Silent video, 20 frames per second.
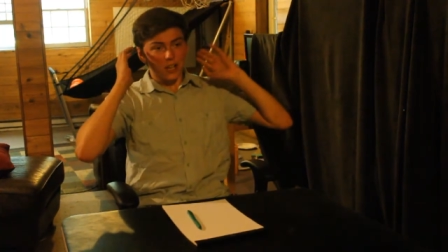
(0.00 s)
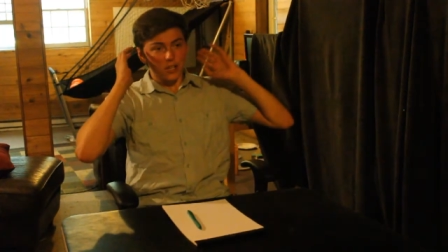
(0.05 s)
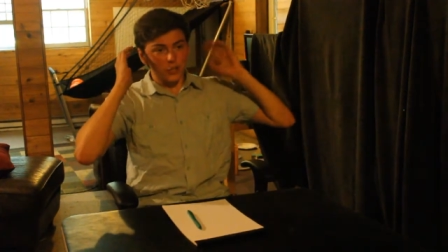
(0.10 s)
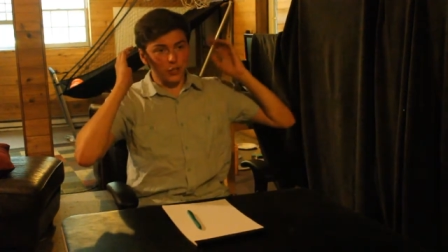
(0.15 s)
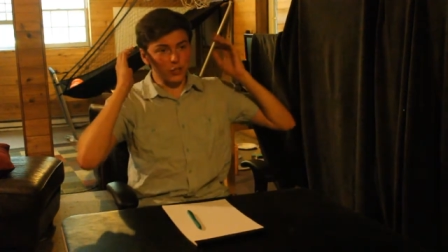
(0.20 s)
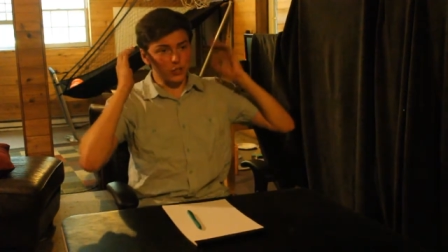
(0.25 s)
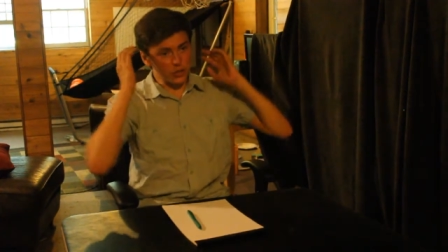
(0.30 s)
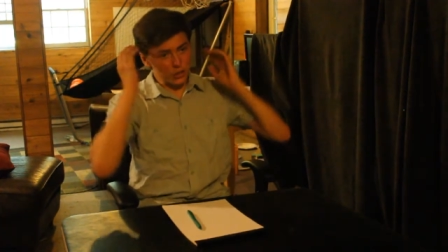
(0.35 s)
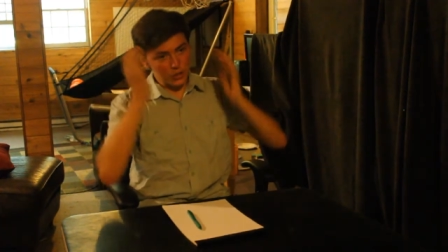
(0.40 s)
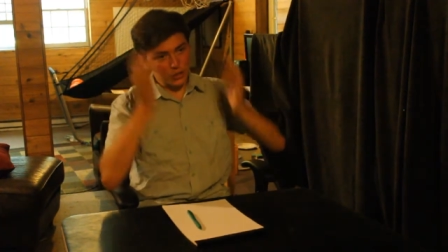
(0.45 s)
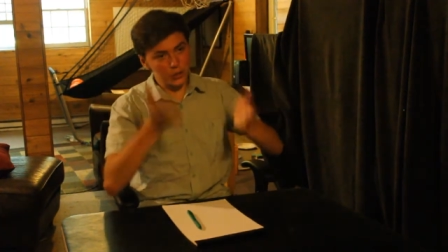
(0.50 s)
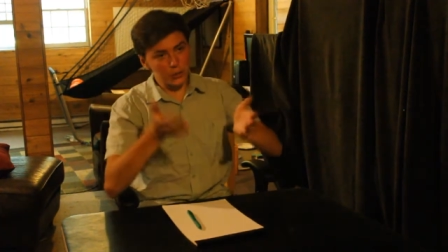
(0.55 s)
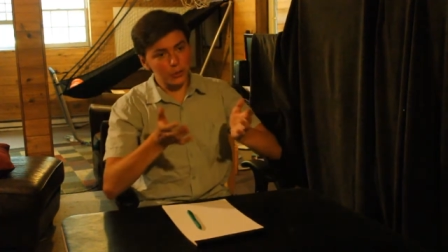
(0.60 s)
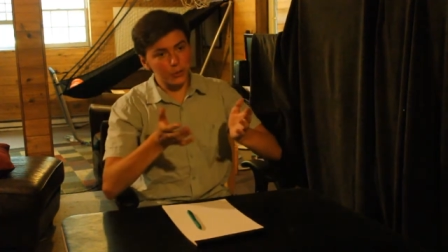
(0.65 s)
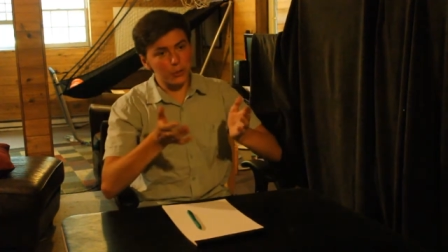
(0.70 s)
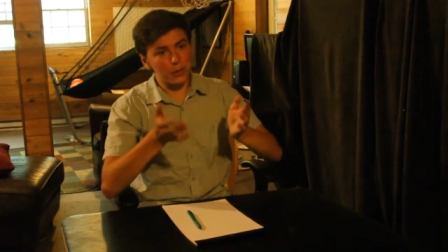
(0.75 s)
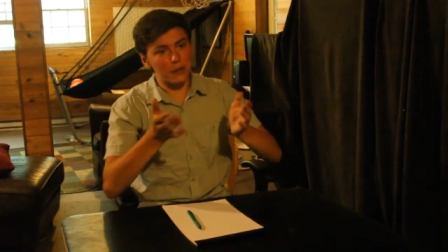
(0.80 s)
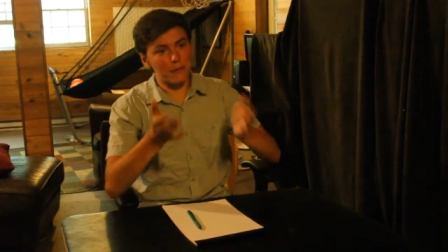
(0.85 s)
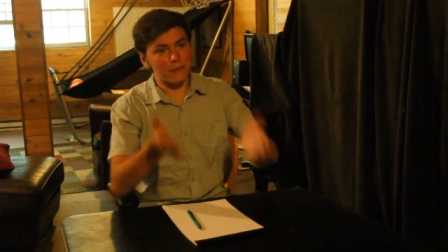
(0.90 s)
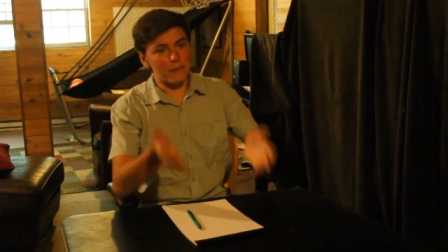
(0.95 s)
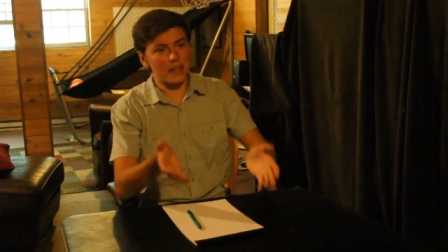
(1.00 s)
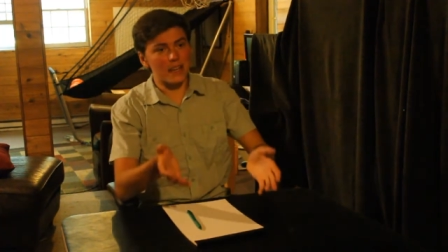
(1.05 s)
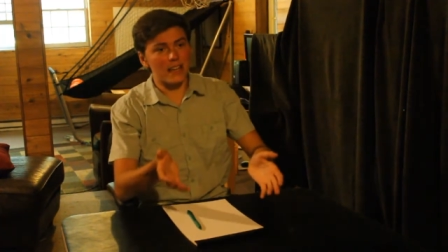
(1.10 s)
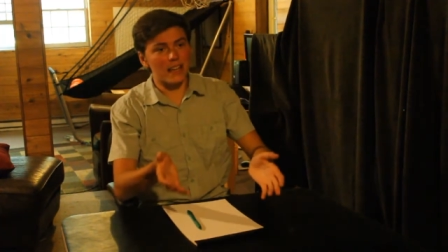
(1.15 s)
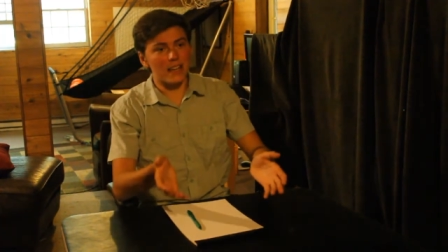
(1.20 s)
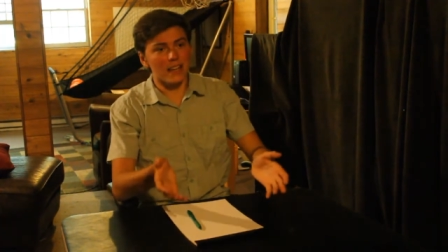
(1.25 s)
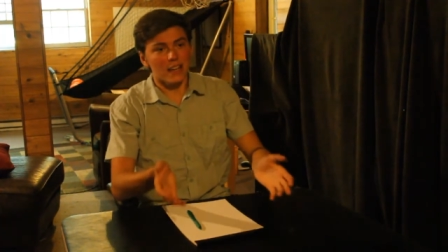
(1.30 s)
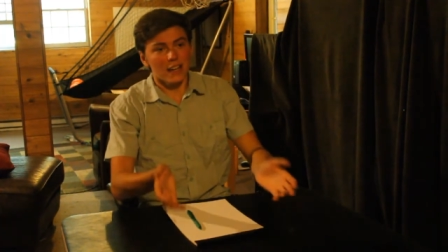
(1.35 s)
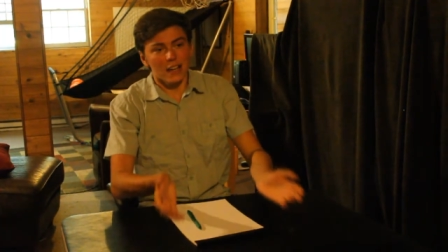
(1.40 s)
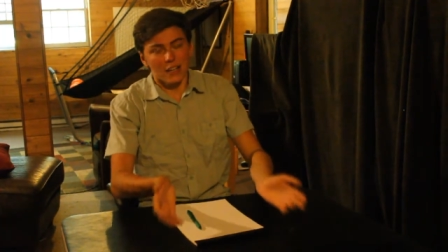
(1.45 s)
Just you and
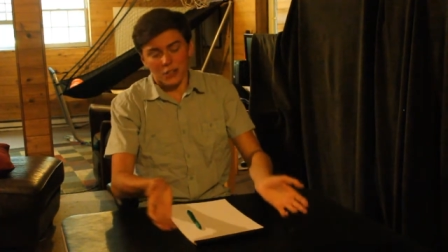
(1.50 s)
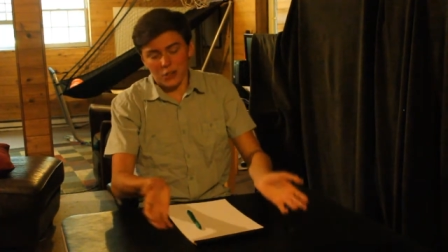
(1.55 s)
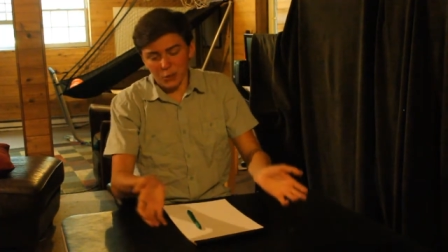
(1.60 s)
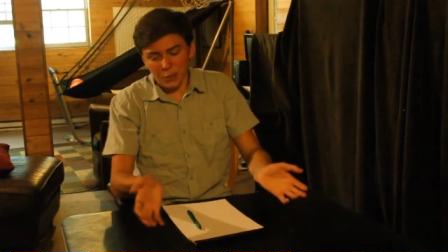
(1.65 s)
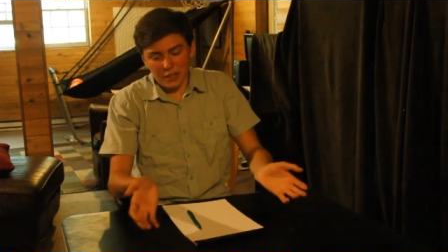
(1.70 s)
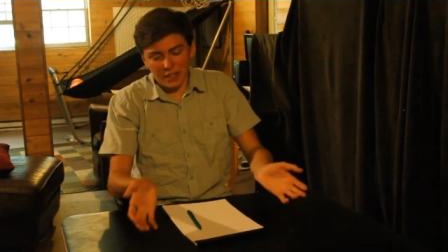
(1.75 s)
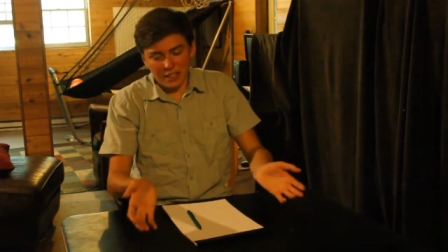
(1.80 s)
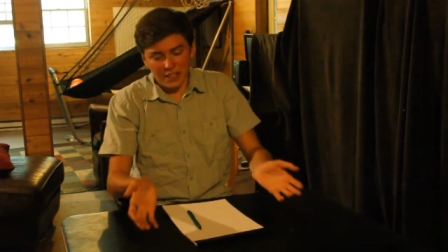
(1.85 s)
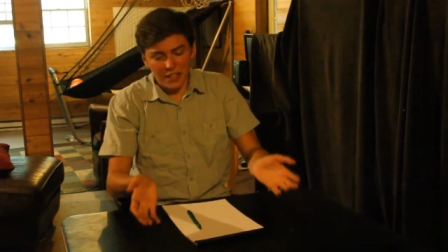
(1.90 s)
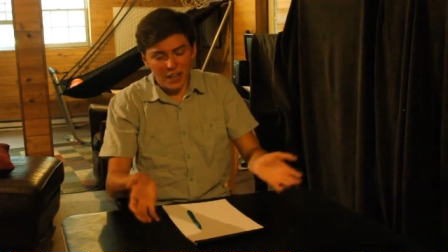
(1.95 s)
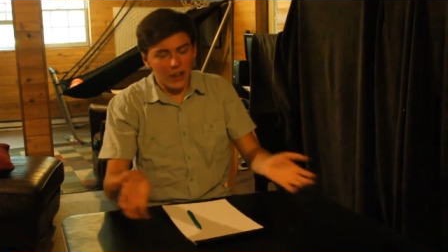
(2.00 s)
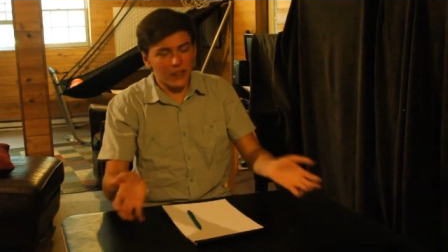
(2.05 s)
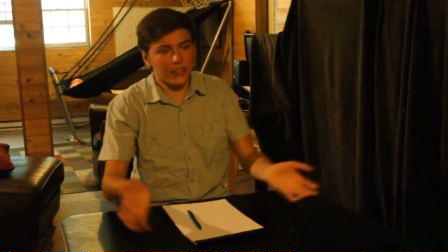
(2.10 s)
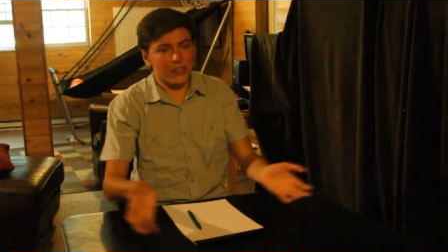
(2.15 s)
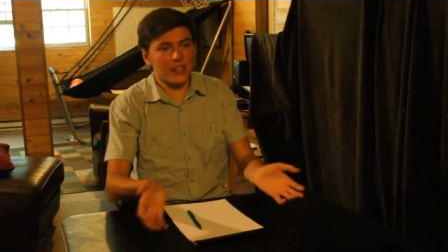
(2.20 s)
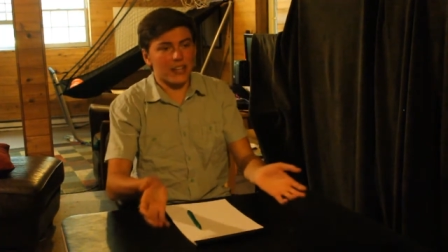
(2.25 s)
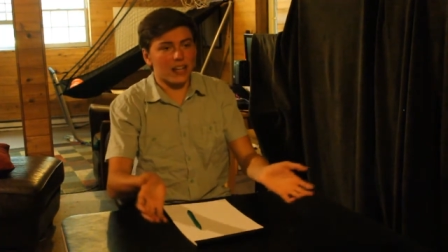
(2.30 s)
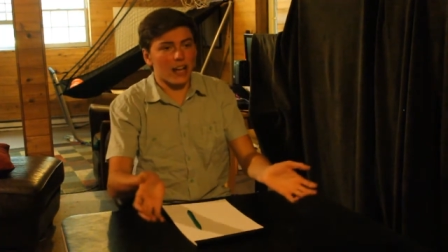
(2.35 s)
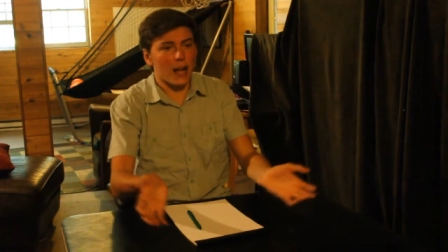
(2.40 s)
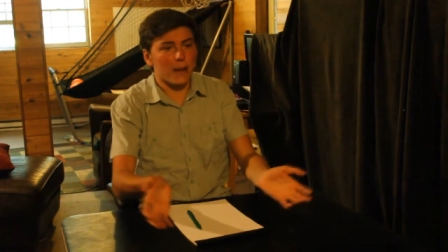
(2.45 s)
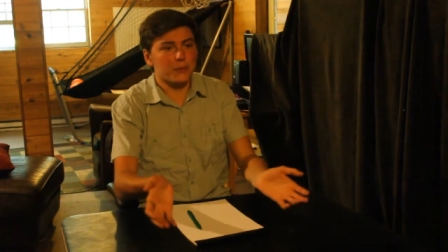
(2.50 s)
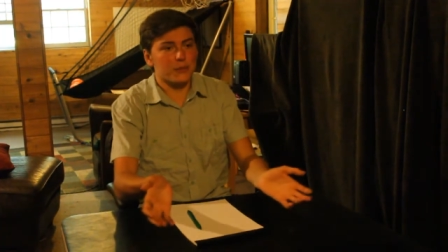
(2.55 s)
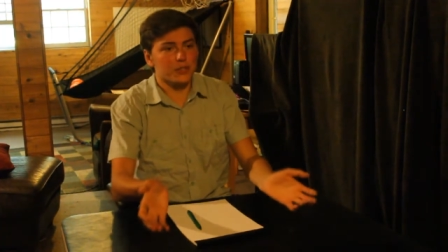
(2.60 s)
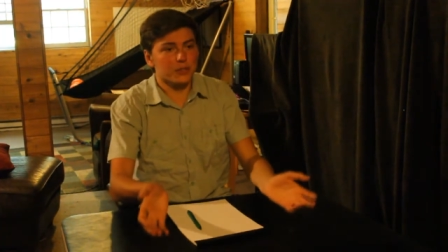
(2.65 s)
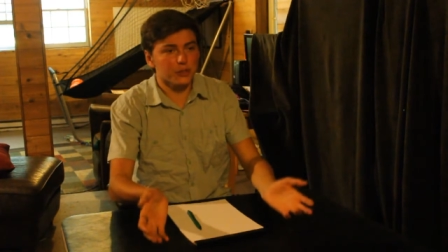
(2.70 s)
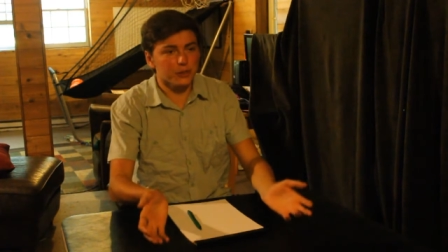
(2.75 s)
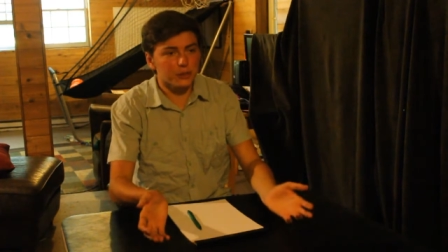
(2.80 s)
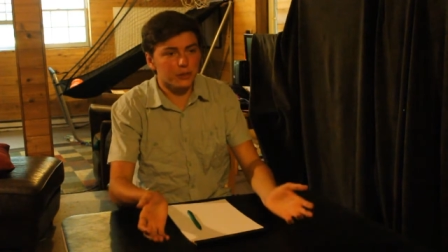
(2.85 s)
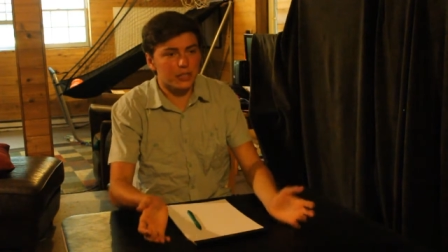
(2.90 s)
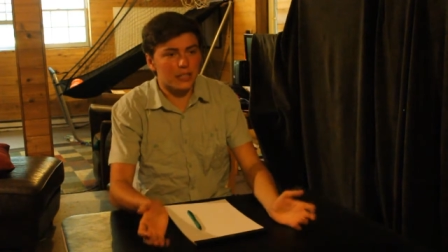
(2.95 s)
me, doing nothing
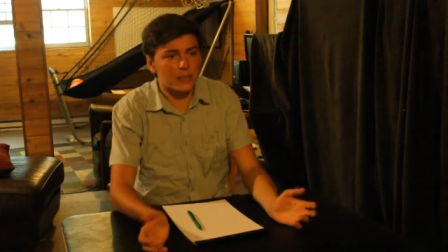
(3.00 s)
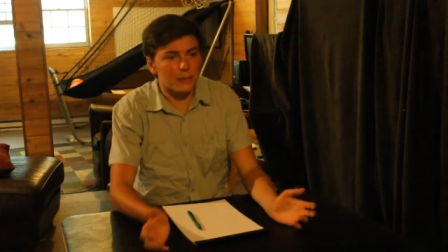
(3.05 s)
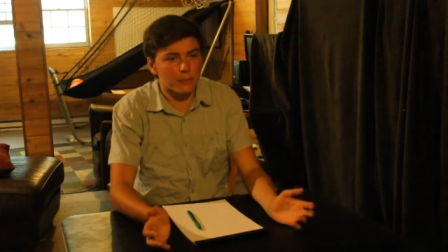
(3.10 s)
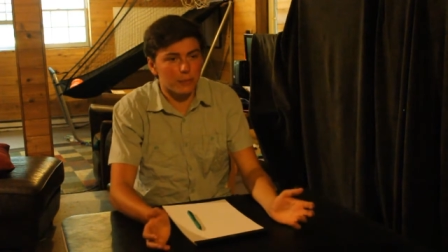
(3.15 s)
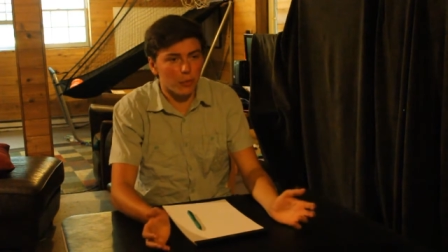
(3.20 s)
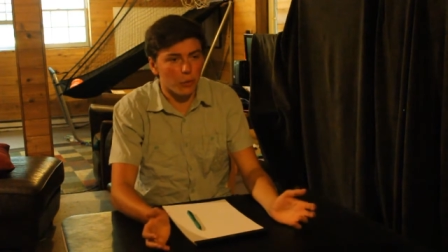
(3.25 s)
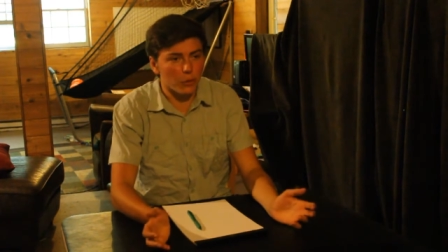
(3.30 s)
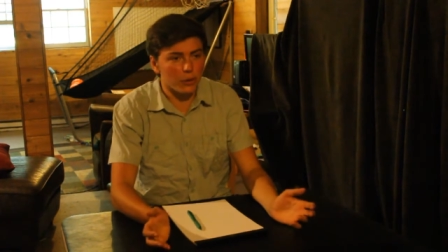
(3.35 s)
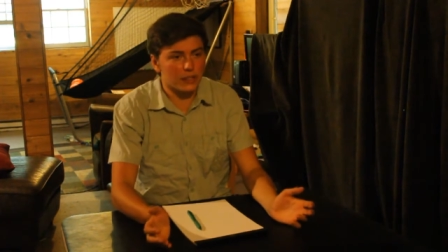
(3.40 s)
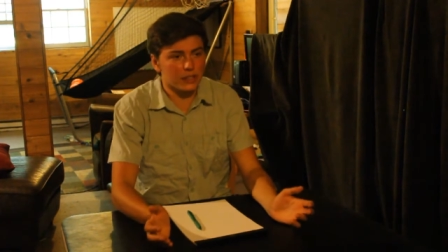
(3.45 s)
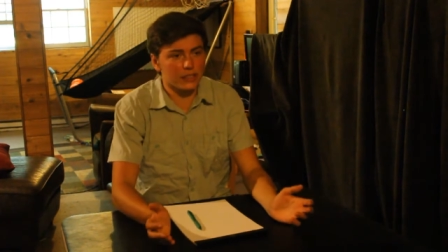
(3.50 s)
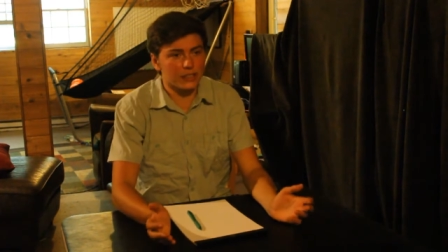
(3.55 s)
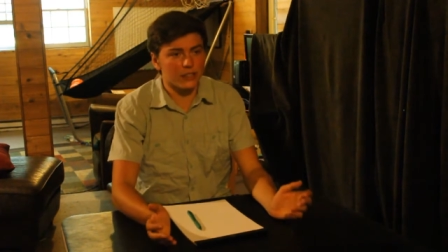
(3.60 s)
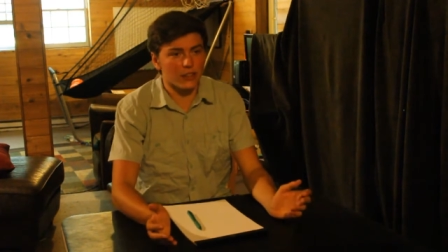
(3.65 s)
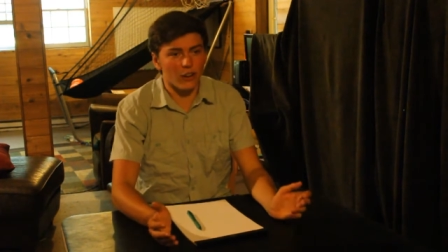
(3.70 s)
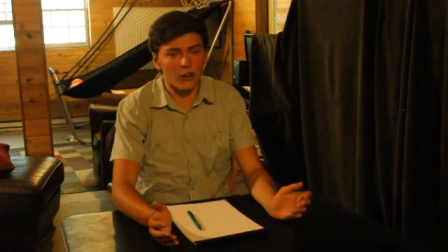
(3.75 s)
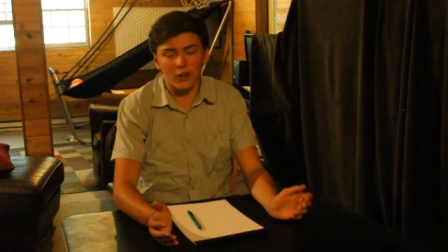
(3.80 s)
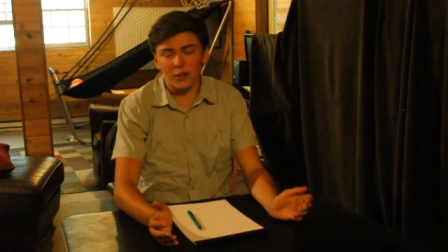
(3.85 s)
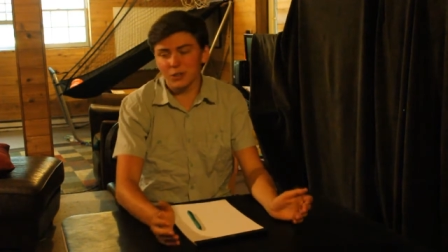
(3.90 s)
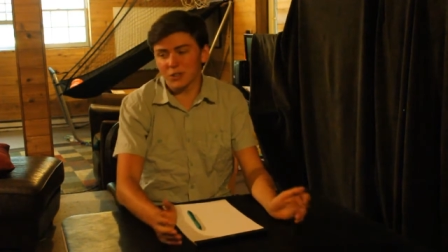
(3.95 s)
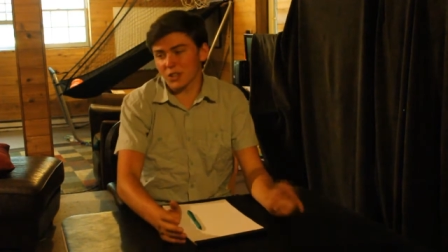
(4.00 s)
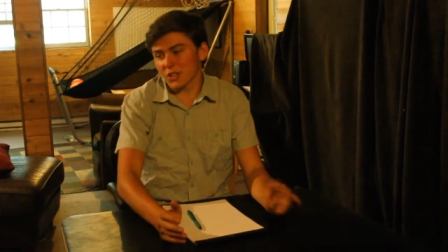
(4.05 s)
absolutely important at all,